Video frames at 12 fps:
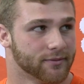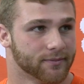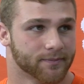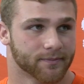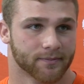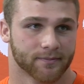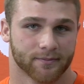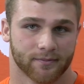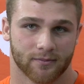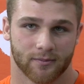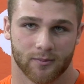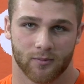
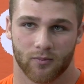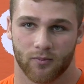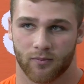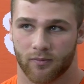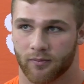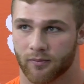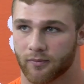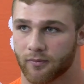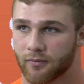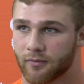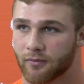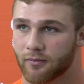
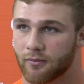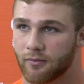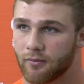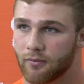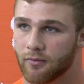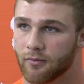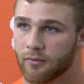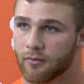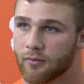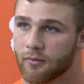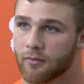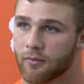
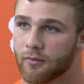(no one is talking)